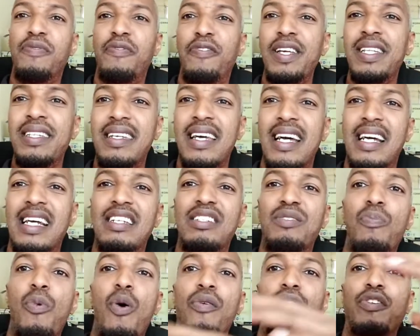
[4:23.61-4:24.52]
fintech
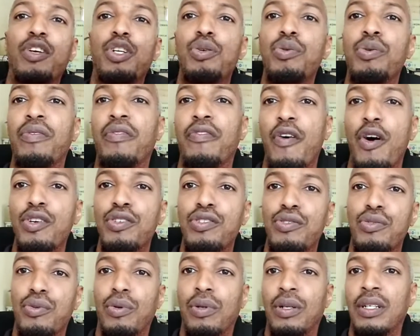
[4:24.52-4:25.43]
is more of a
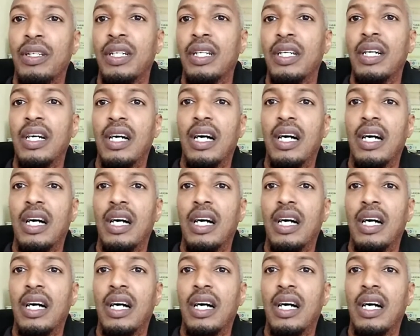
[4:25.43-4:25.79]
universal